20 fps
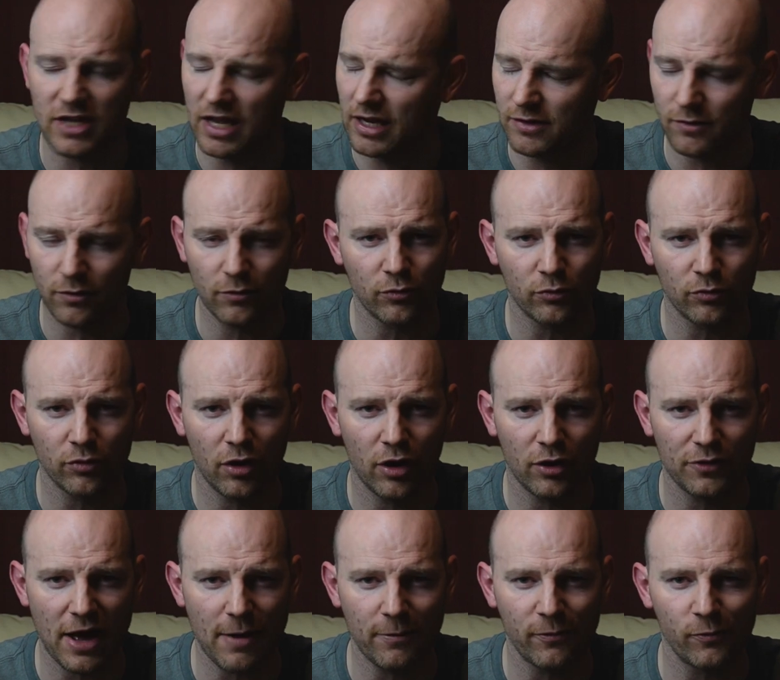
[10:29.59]
Get
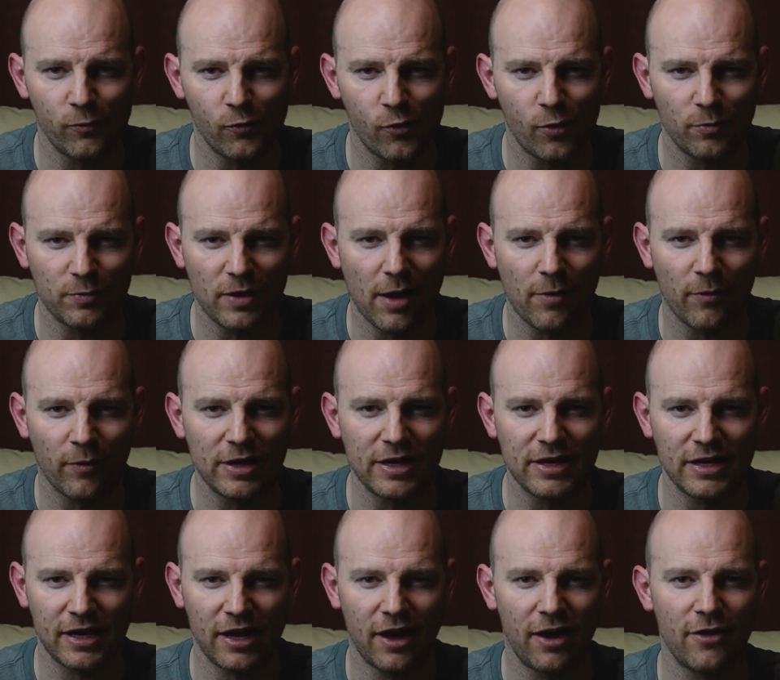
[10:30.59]
riled up and warmed up, ready
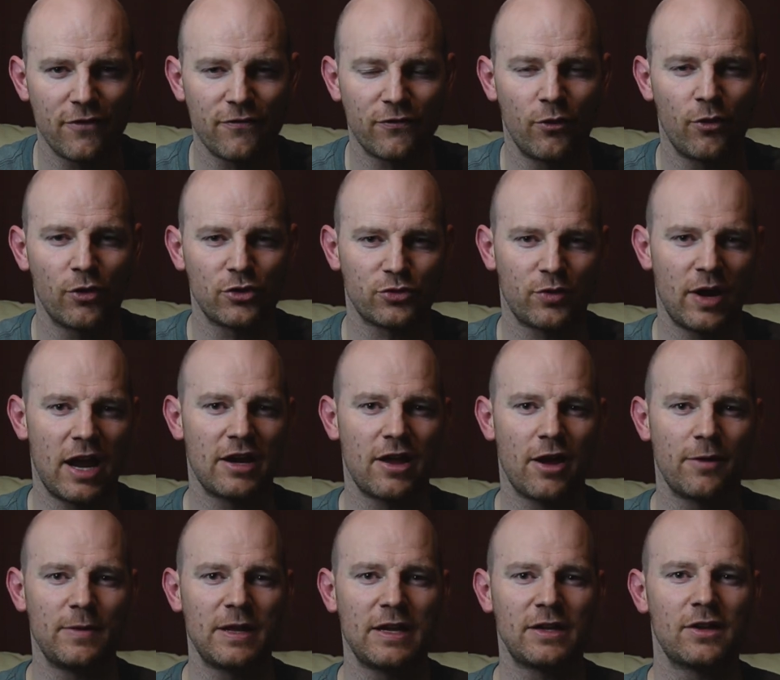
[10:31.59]
to go for trout
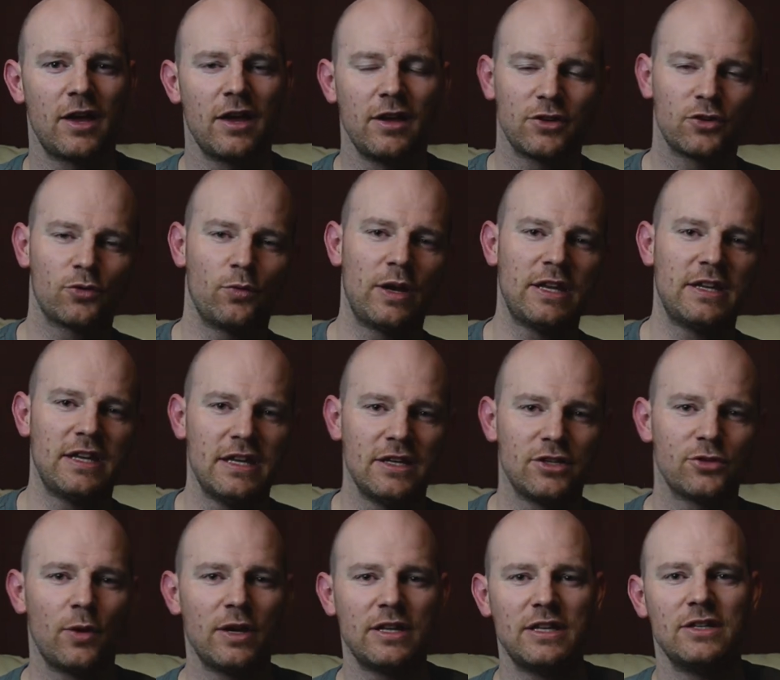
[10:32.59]
opening
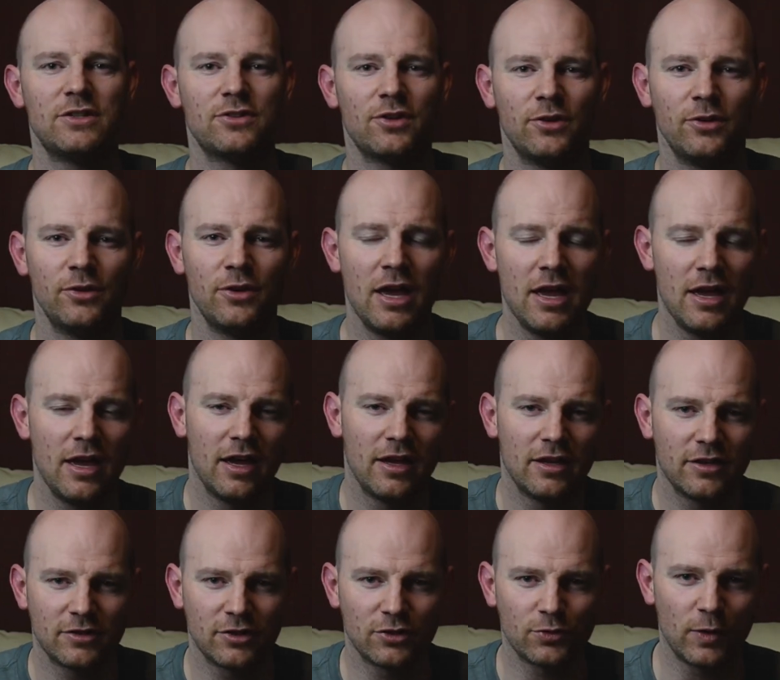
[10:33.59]
2022
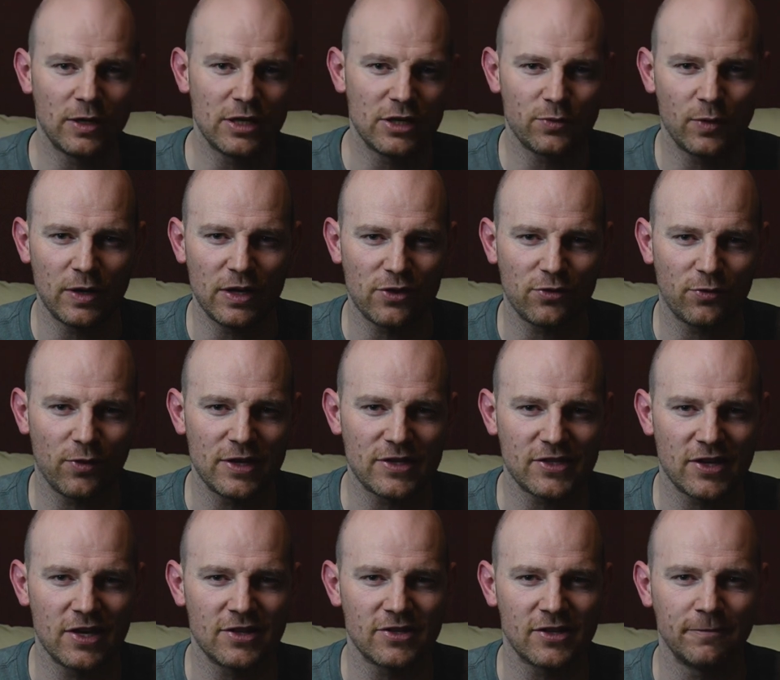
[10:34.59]
to 2023
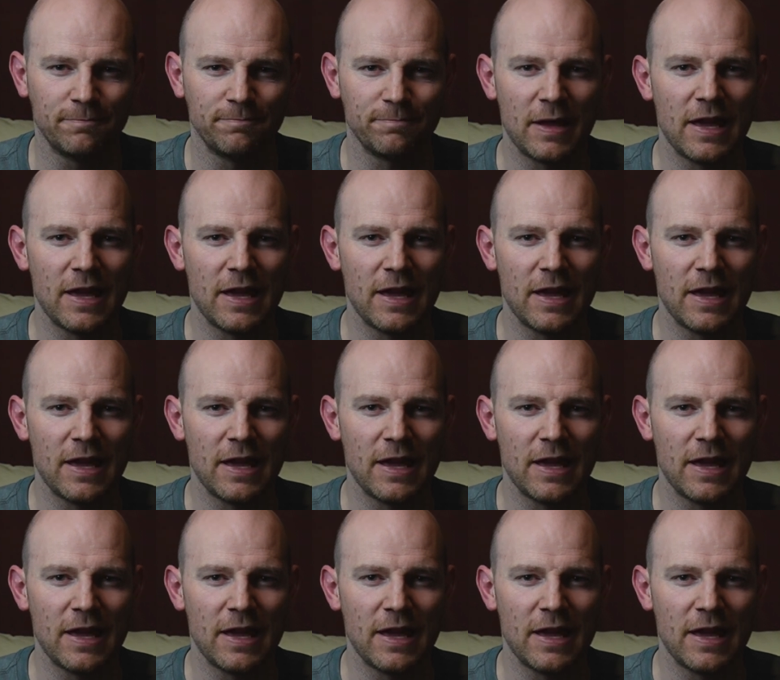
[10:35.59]
season.